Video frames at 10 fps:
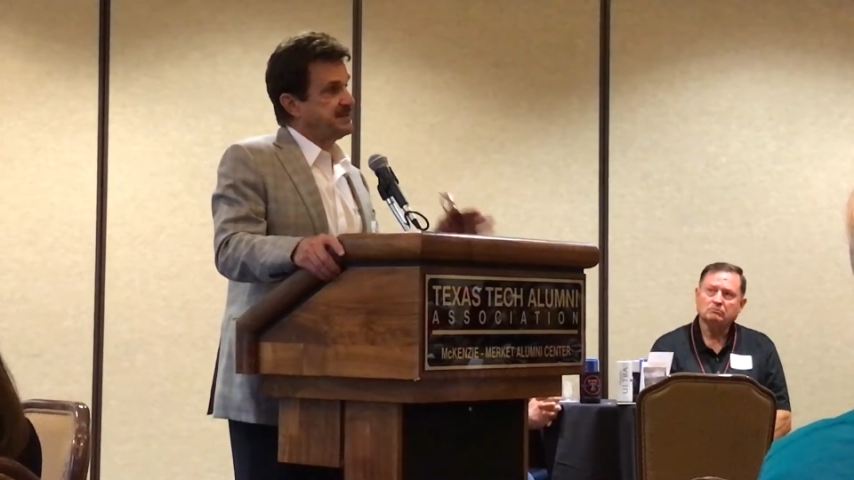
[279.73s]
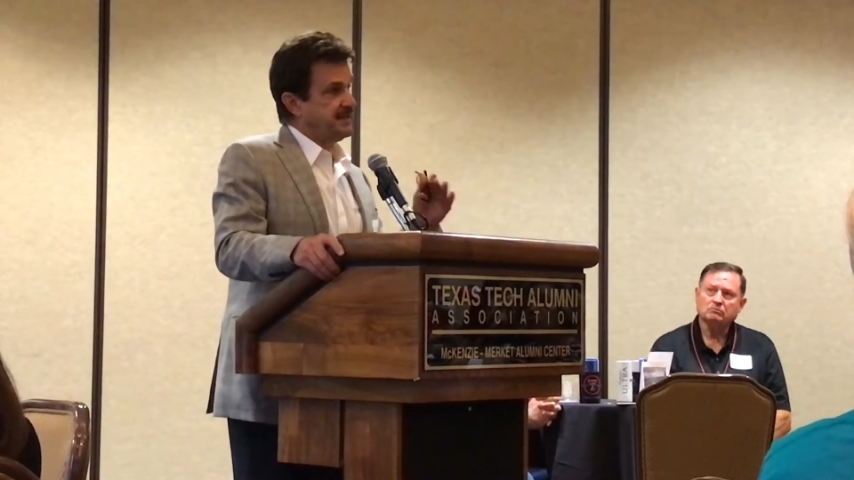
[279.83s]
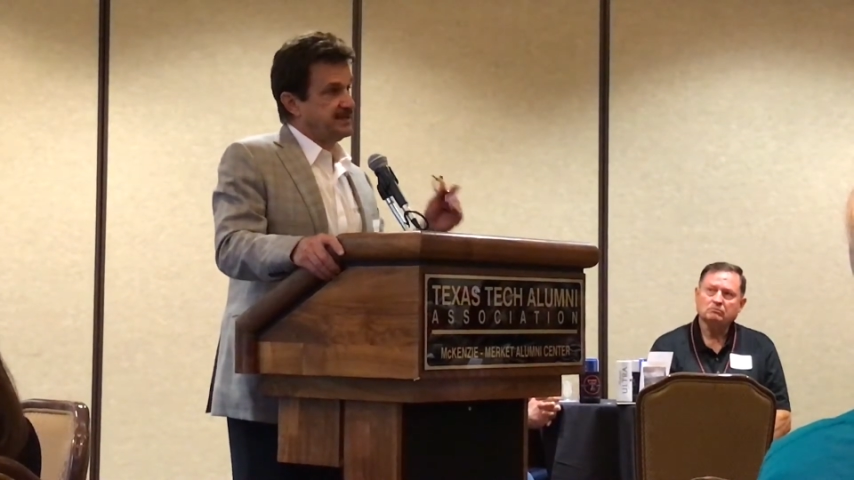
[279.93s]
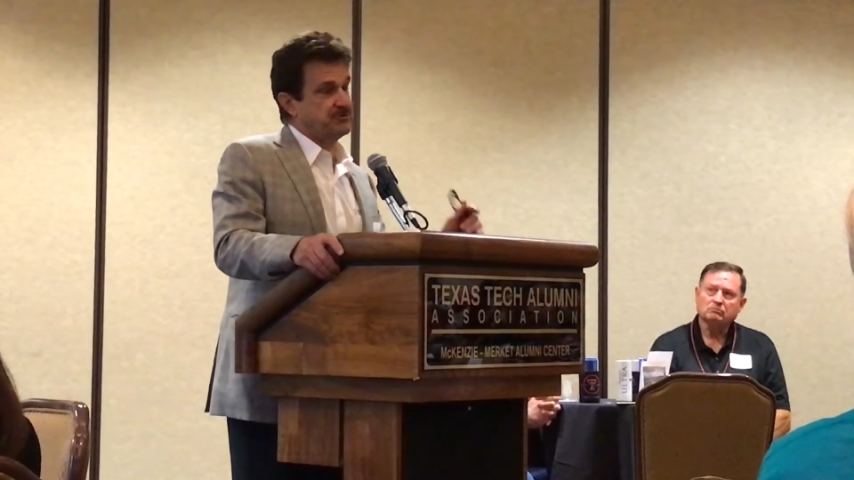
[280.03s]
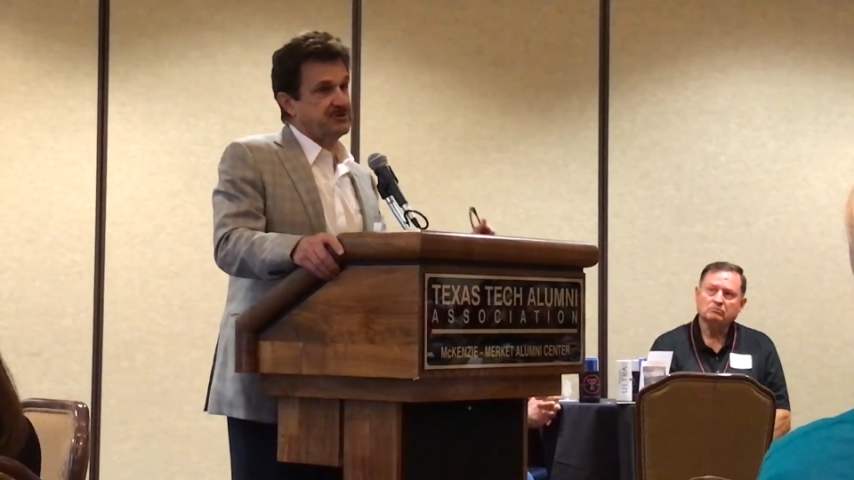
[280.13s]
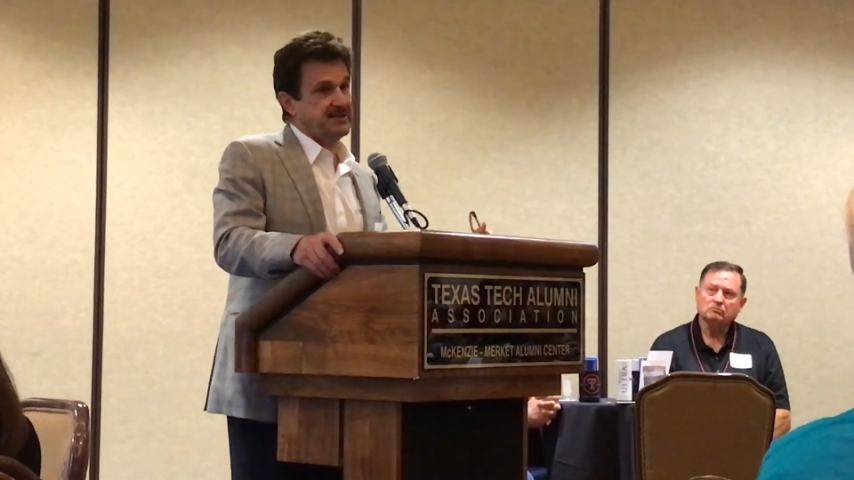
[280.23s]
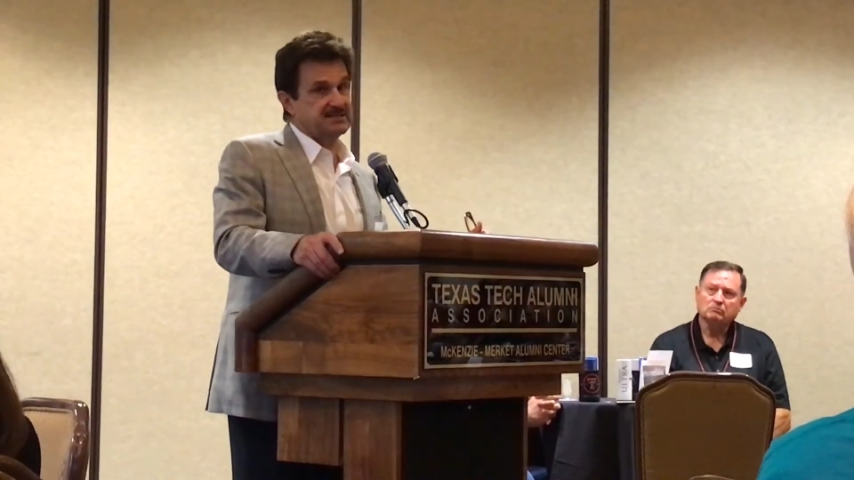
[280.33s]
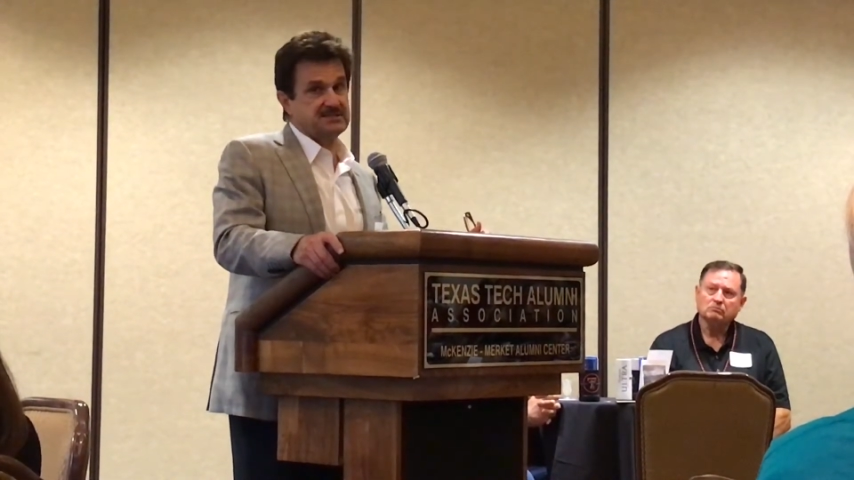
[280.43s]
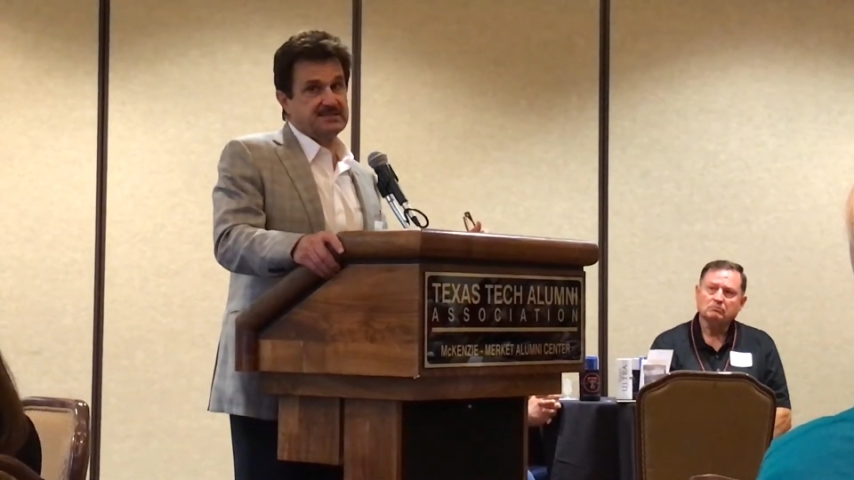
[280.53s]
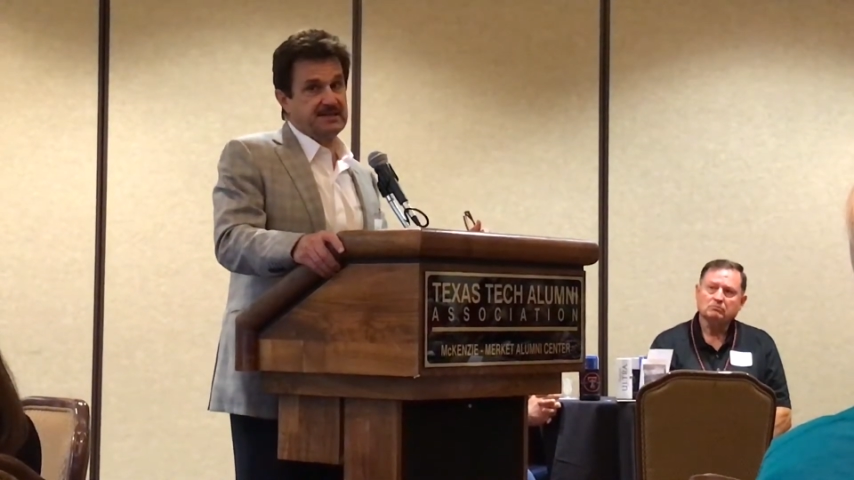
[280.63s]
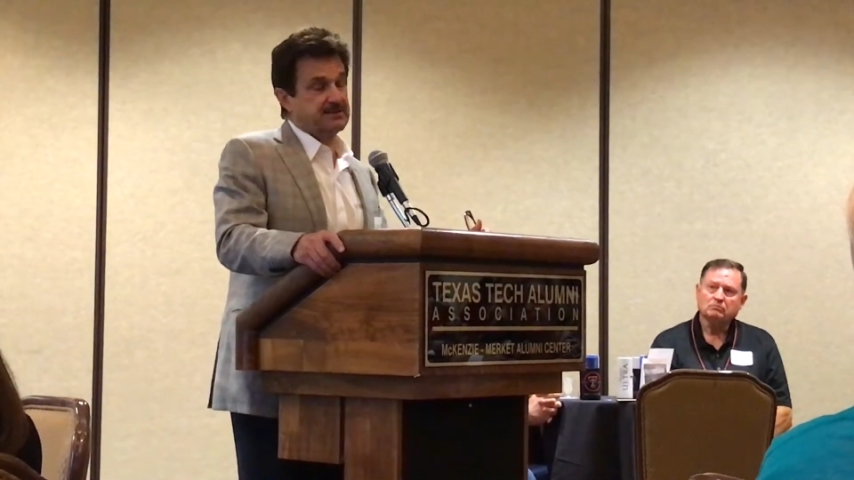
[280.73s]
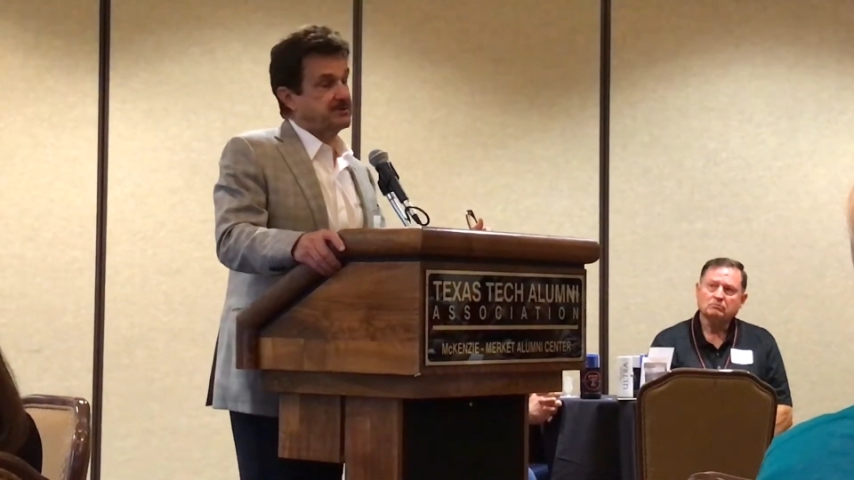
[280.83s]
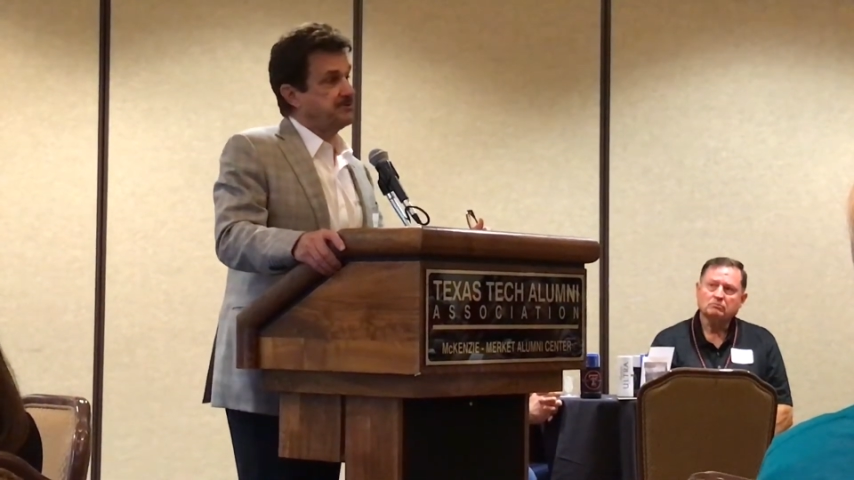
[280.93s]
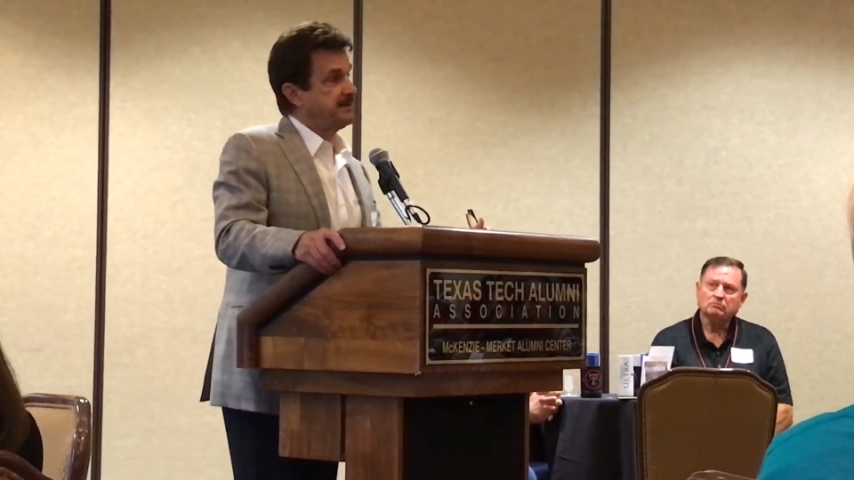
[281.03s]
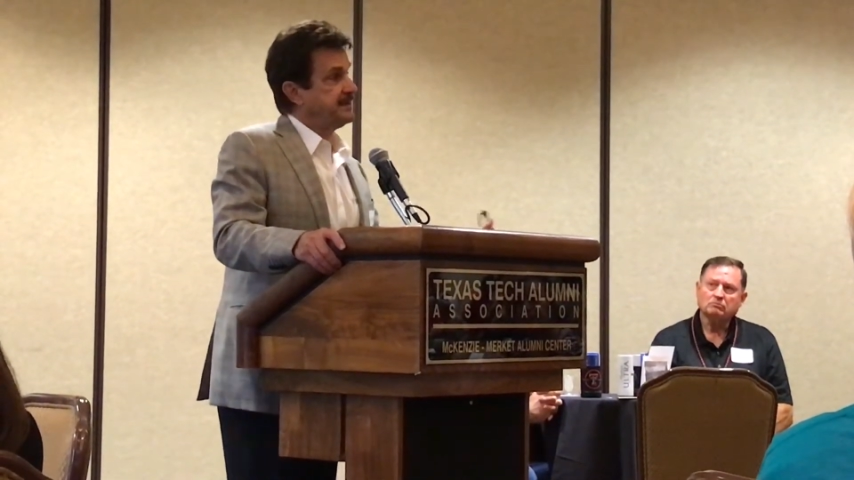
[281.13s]
when they get their Texas
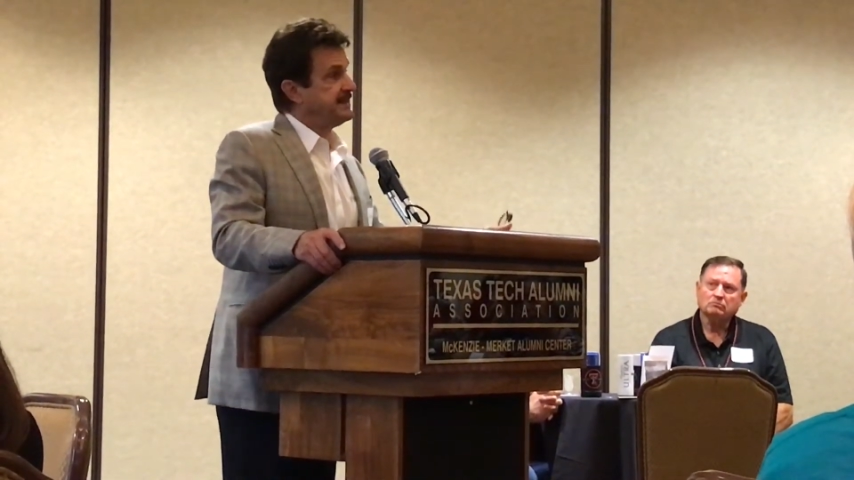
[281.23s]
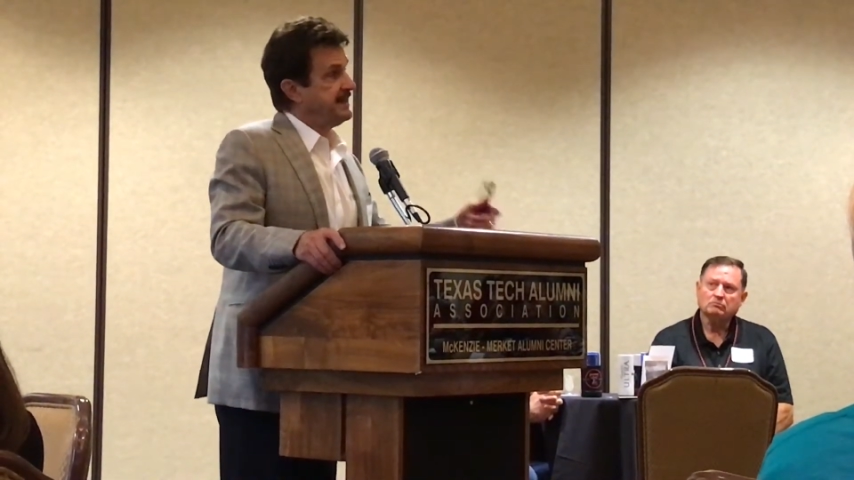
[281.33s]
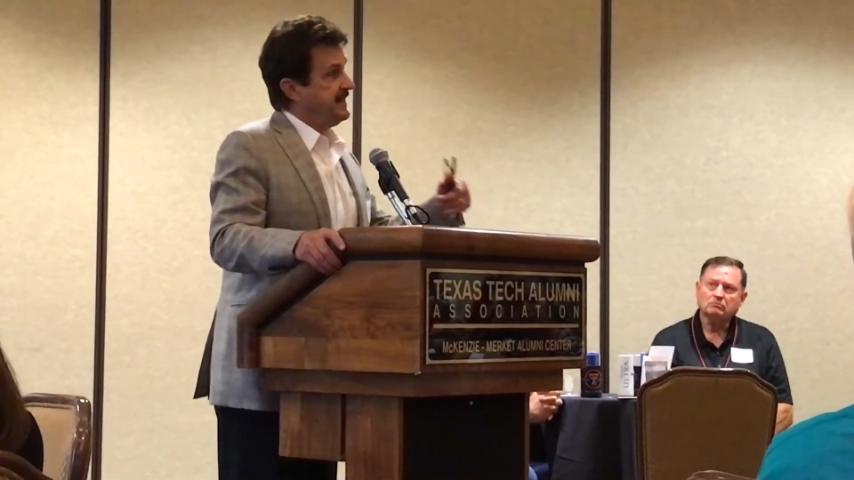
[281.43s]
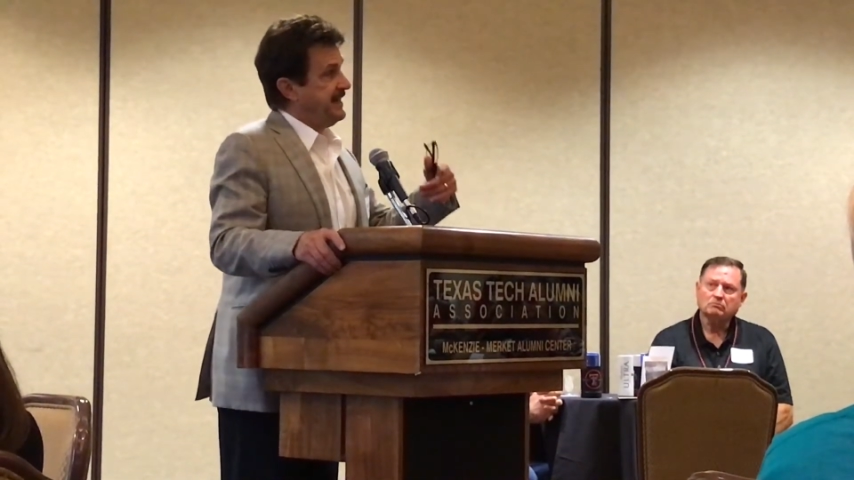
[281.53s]
Tech degree.